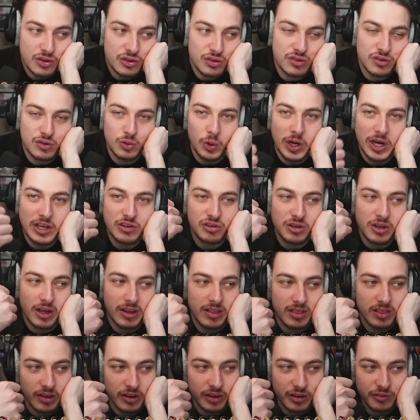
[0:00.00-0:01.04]
Strange got
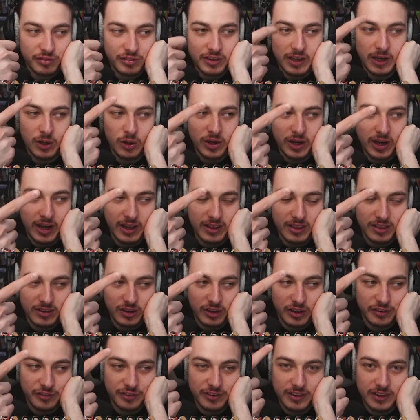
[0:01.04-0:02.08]
nerfed, Hulk got
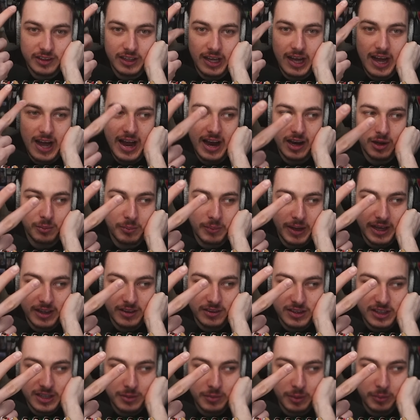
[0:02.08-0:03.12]
nerfed, Iron Man
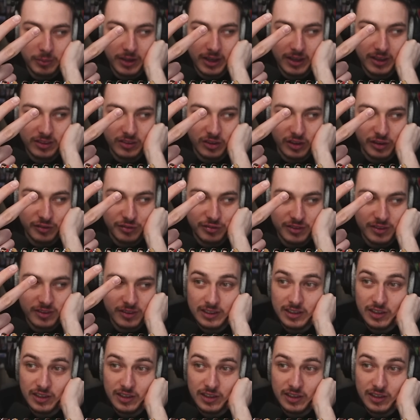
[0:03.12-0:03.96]
Teamup got nerfed.